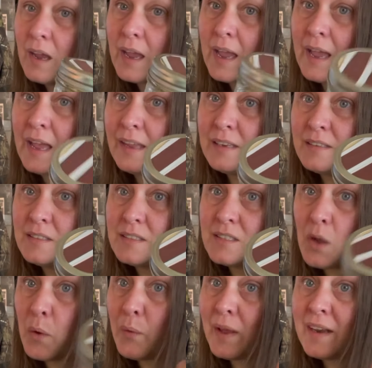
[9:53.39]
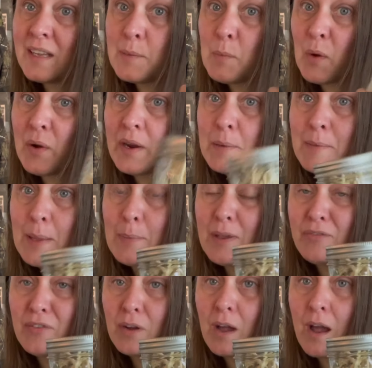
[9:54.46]
and don't anymore and maybe
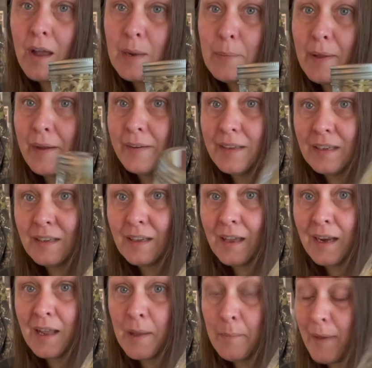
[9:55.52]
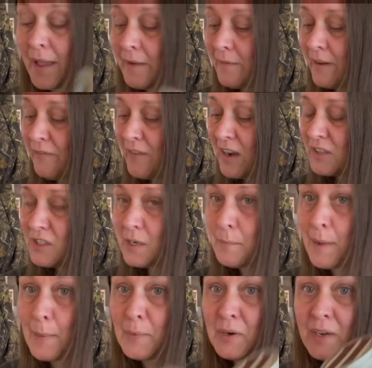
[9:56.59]
forgot about it and it might refresh your
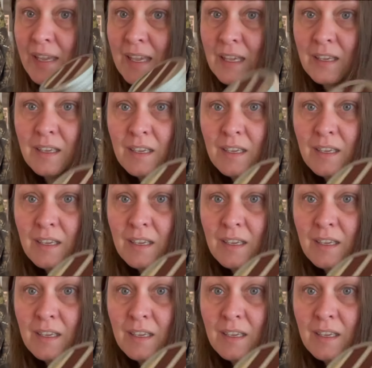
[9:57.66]
memory